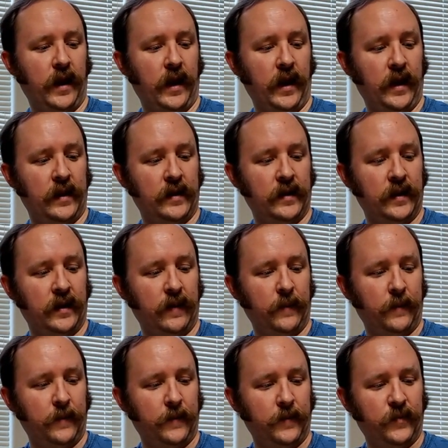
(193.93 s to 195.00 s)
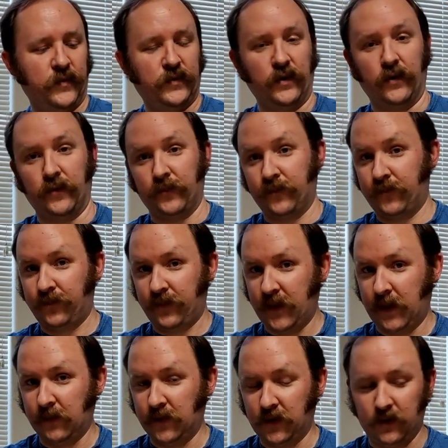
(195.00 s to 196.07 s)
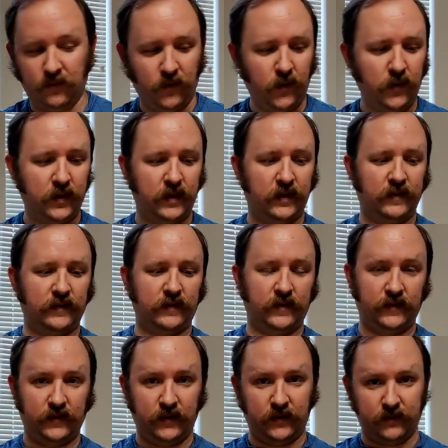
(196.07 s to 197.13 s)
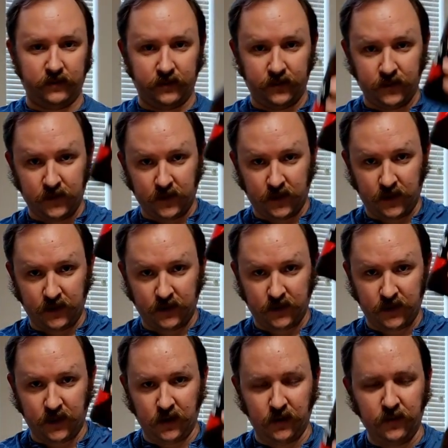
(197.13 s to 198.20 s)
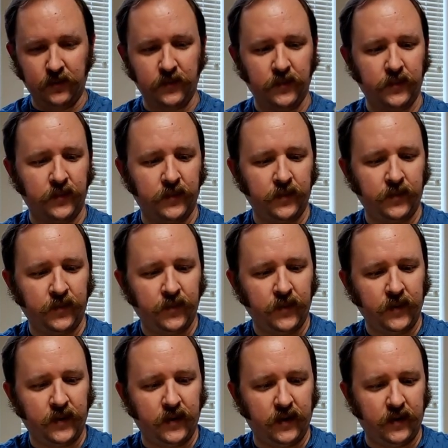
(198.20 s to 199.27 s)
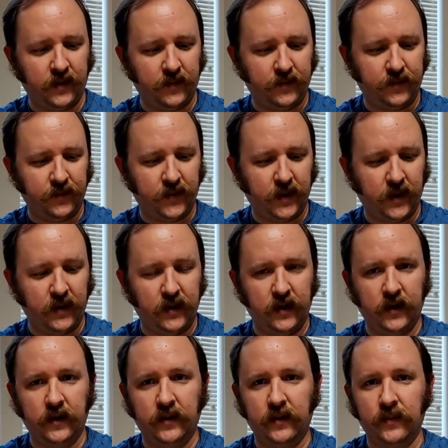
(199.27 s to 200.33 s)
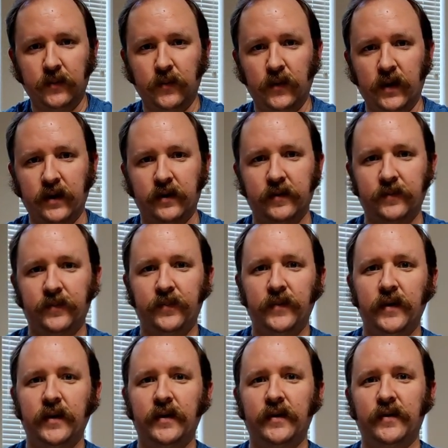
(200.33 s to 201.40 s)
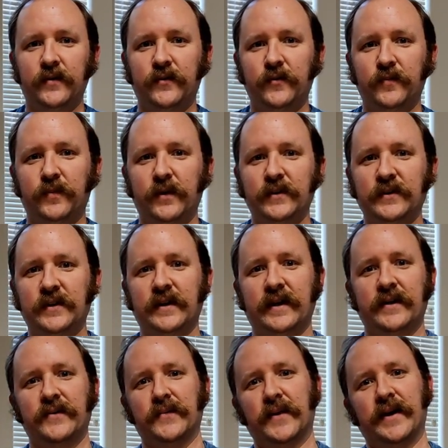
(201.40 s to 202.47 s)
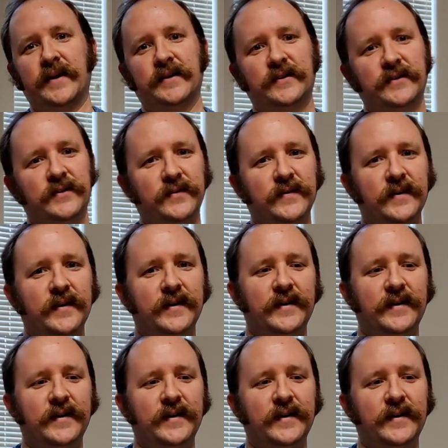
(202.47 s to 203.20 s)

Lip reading: And so I'm looking forward to this. So here's to you. Unnamed random YouTube person I ran into